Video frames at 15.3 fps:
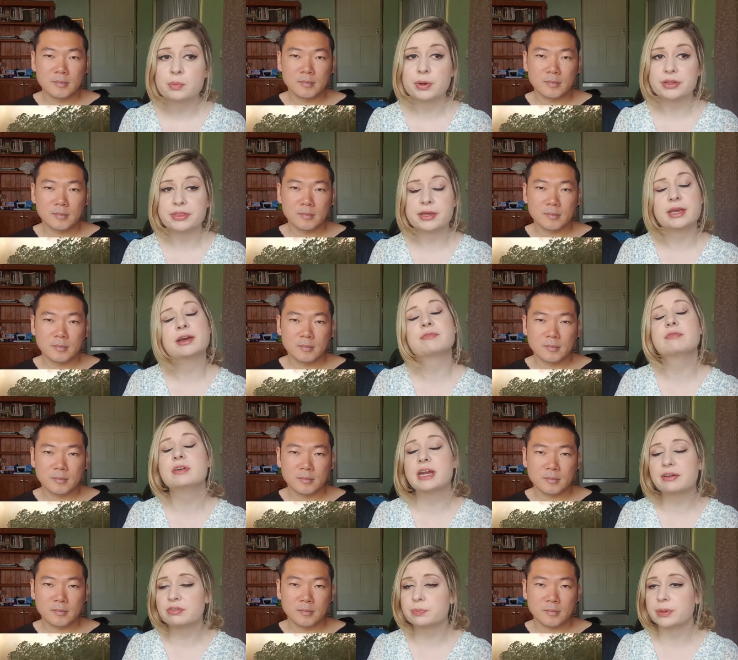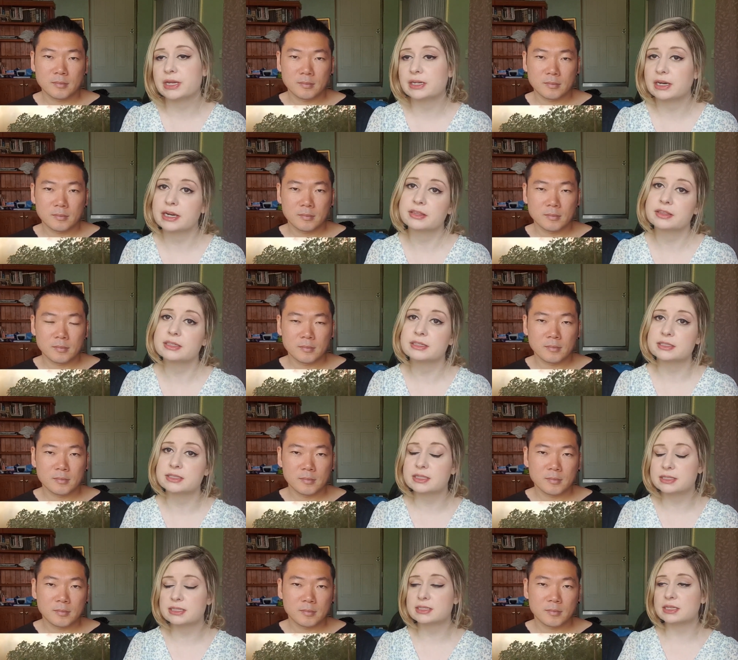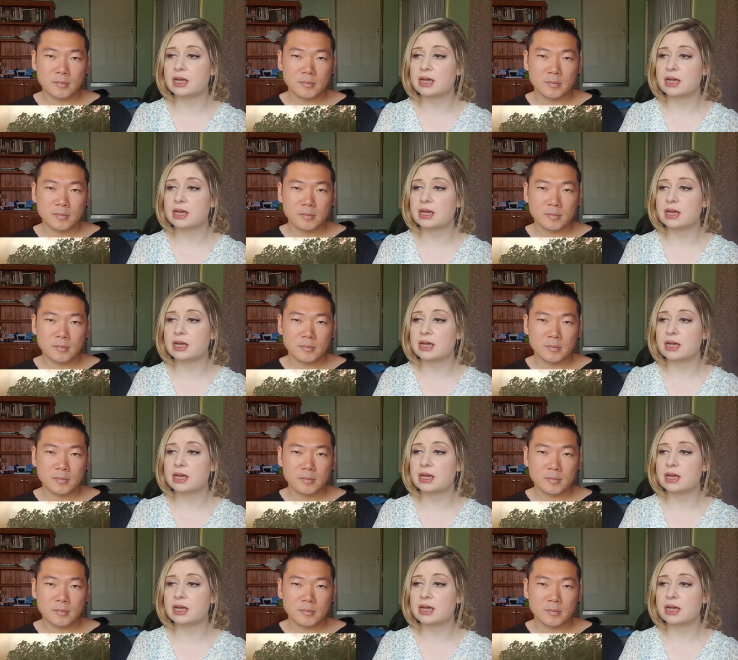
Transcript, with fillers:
Speaker 1: but they have never been like this. This is